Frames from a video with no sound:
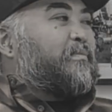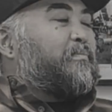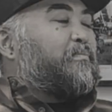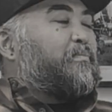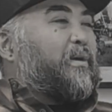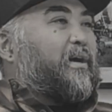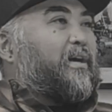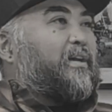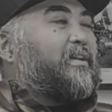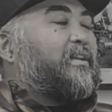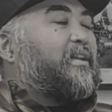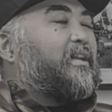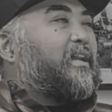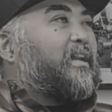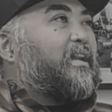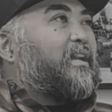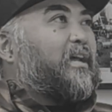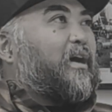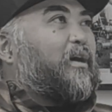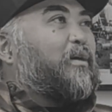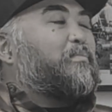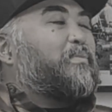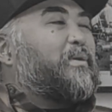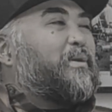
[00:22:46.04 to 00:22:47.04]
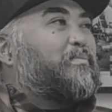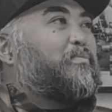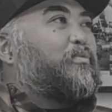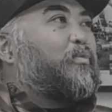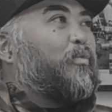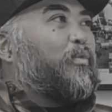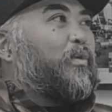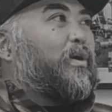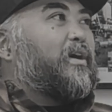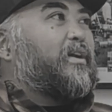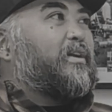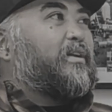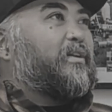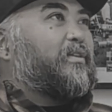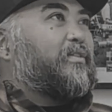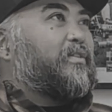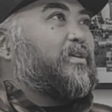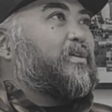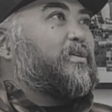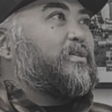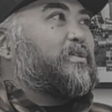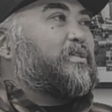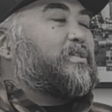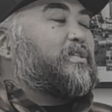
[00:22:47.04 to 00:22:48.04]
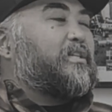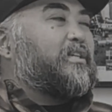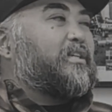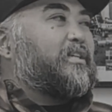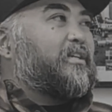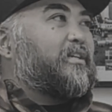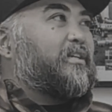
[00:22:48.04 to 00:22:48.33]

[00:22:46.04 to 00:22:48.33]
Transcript: But that would be one of those